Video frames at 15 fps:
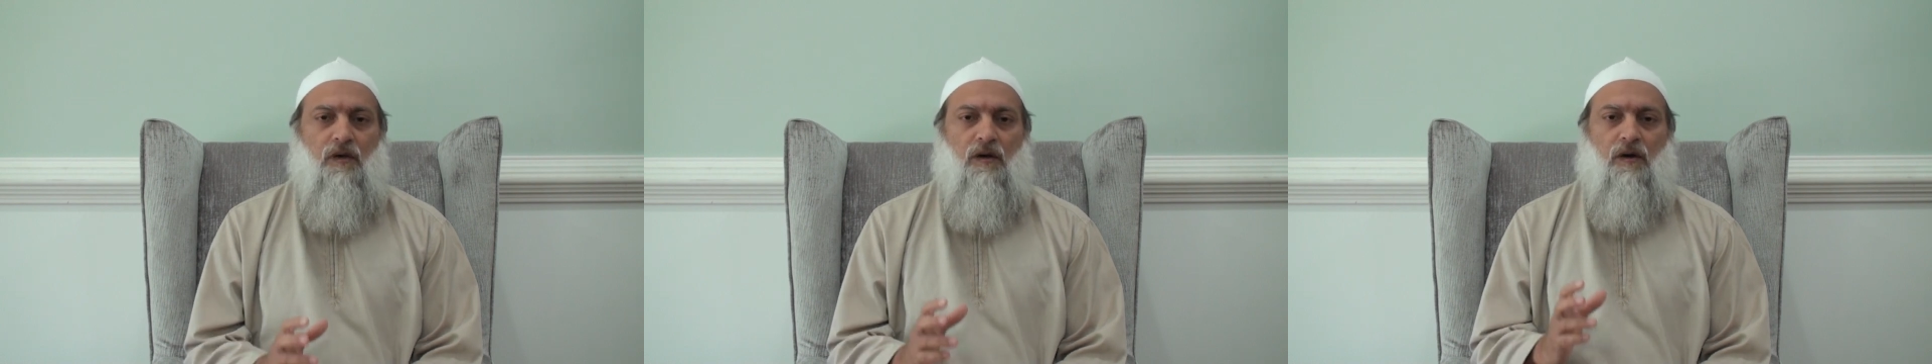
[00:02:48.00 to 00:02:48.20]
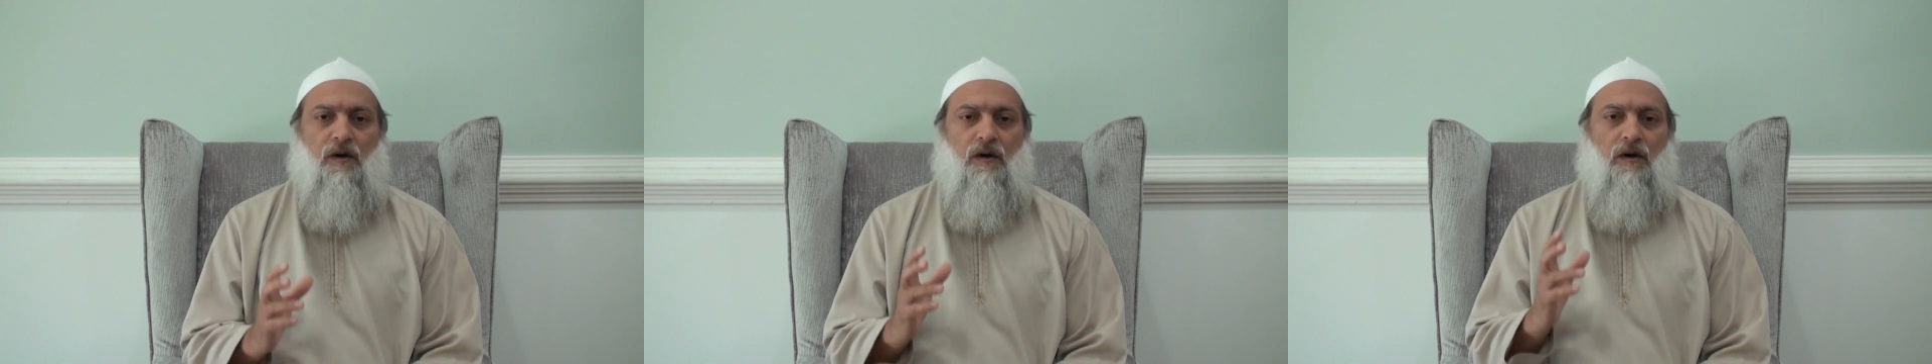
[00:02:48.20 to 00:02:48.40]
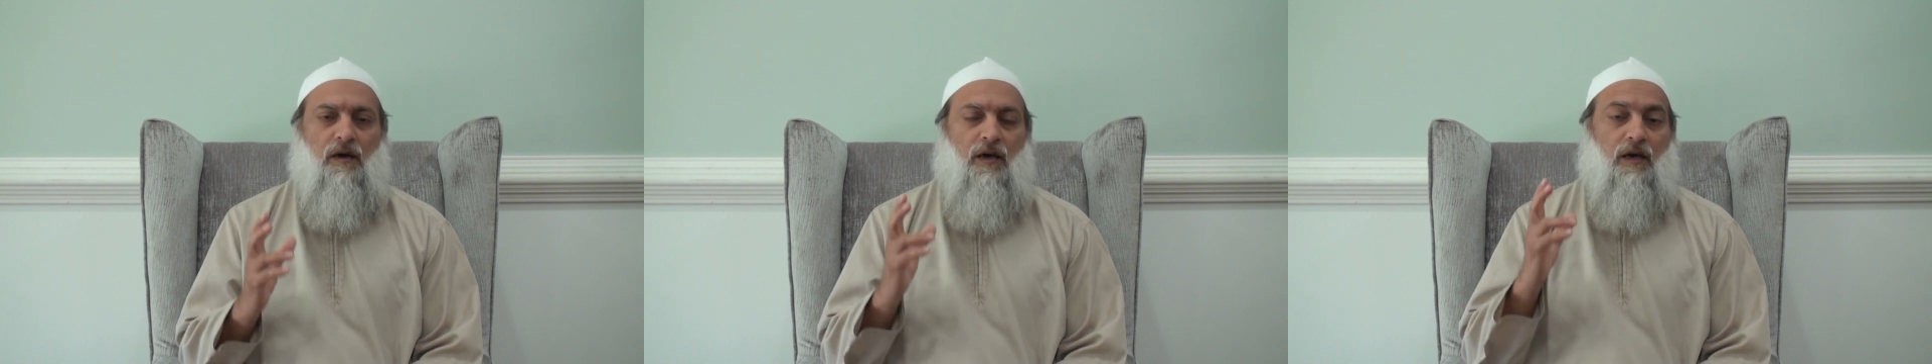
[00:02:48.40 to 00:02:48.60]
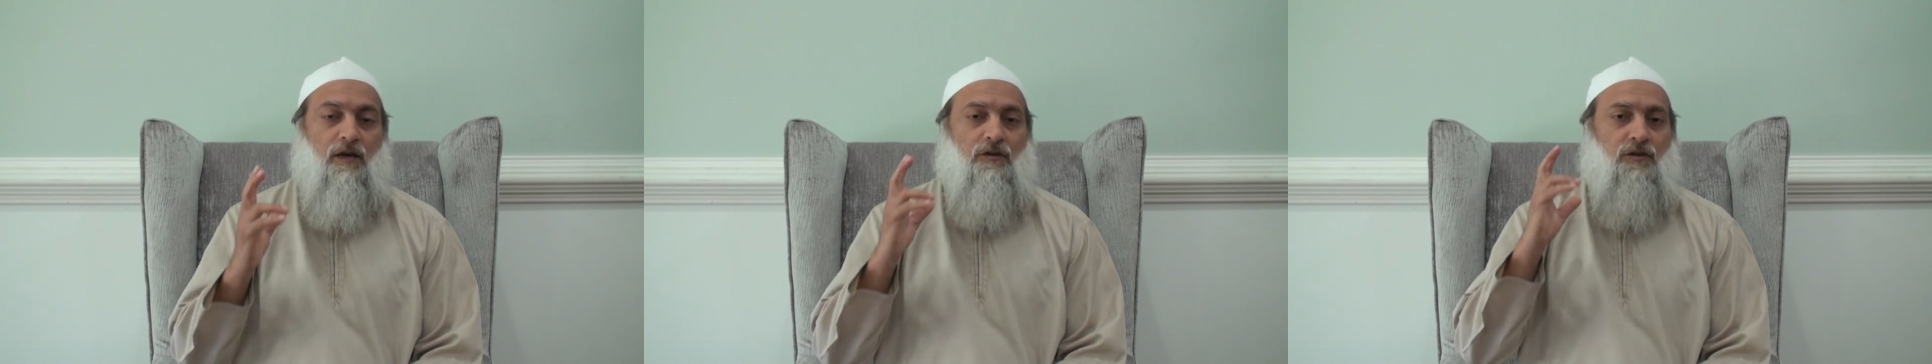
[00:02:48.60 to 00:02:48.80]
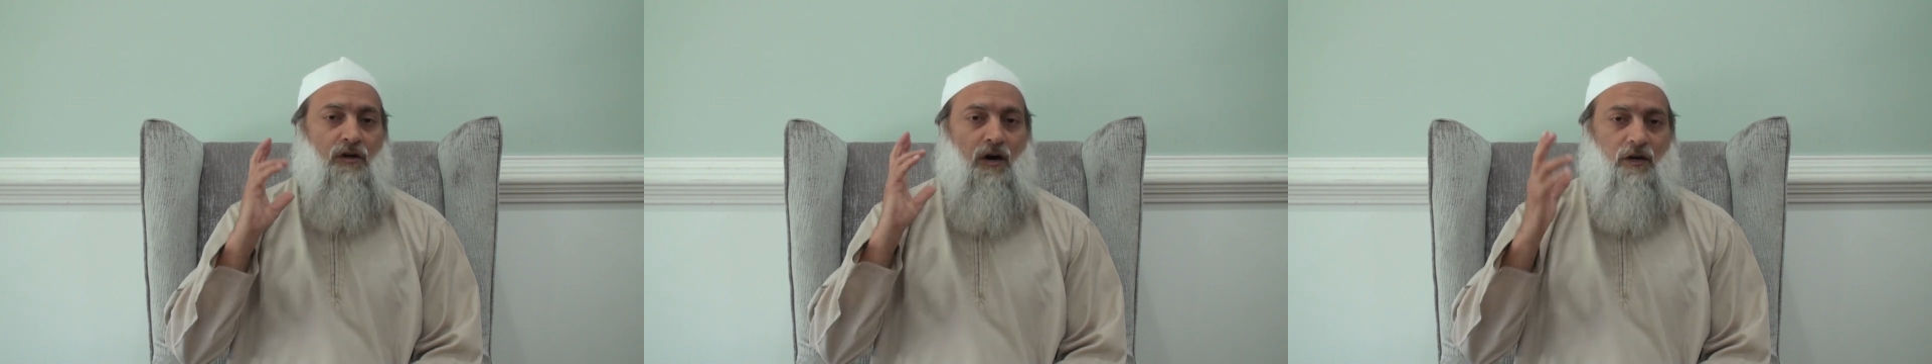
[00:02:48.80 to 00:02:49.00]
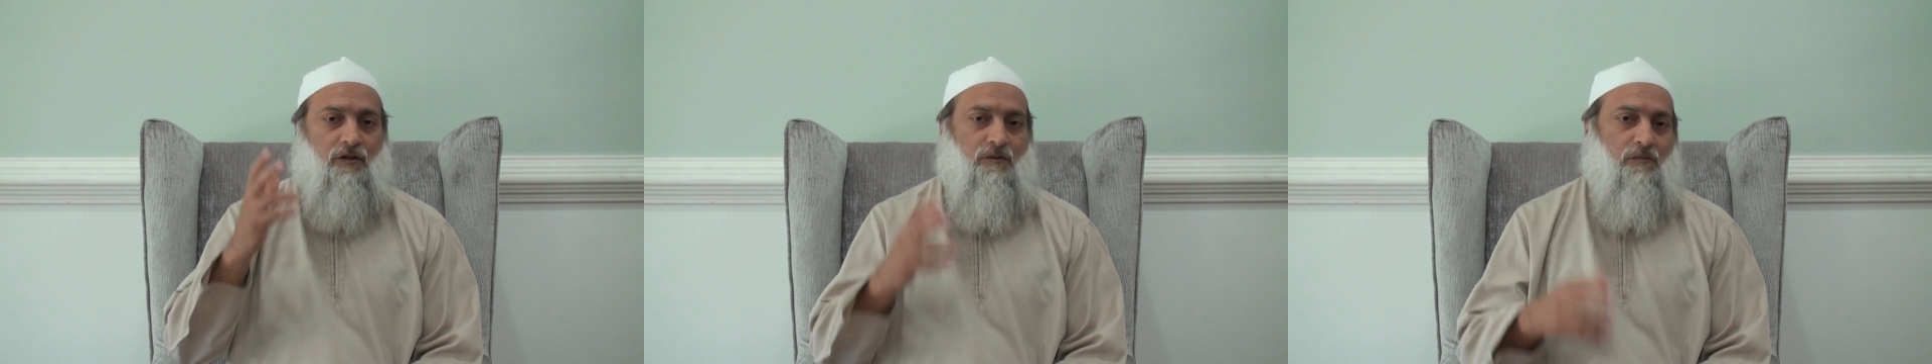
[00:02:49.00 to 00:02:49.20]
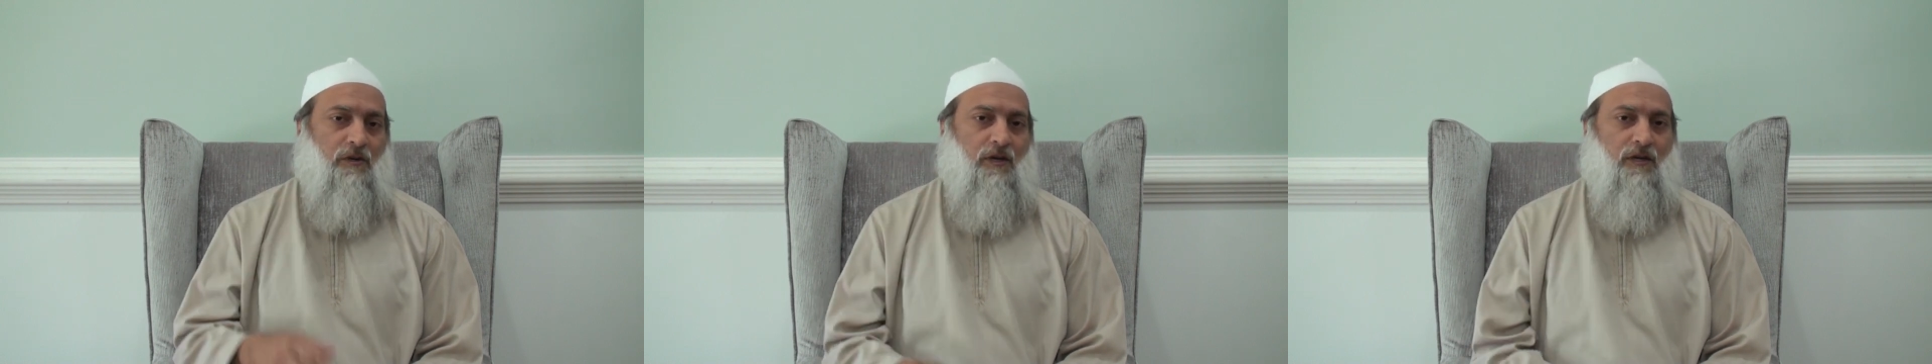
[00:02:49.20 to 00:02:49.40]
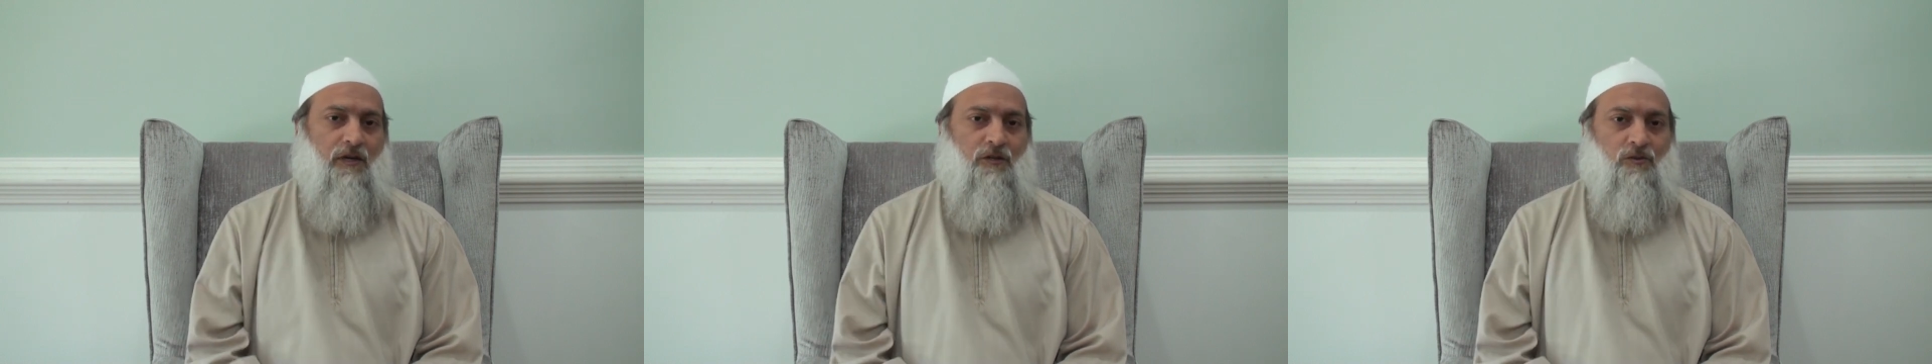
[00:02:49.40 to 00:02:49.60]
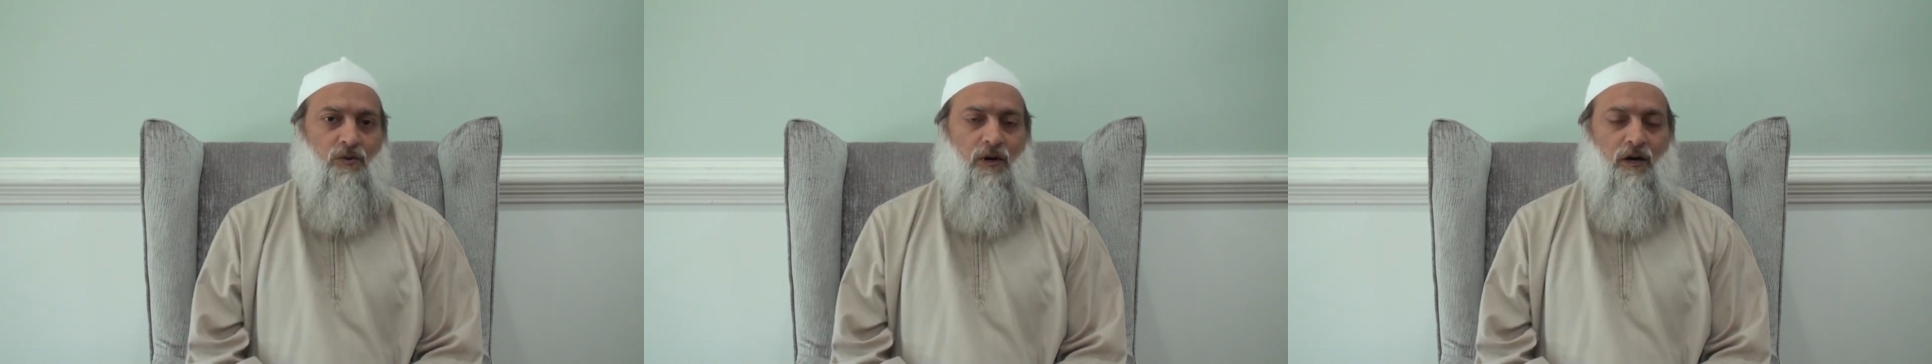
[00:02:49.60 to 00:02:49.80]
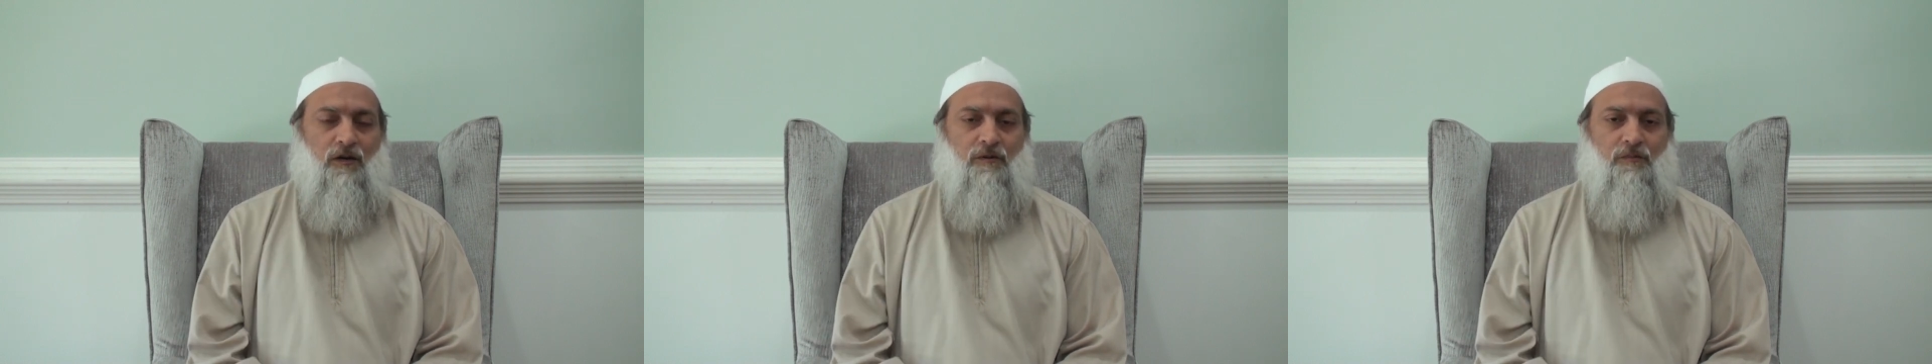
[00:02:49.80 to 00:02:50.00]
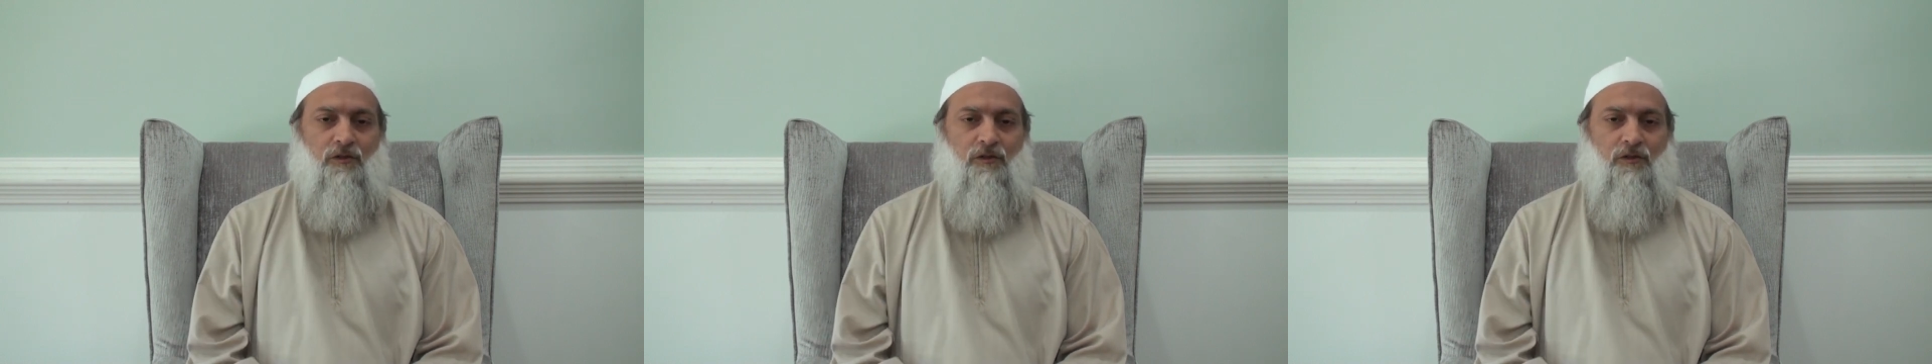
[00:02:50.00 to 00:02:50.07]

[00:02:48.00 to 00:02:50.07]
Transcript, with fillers: uh, and to contemplate as well,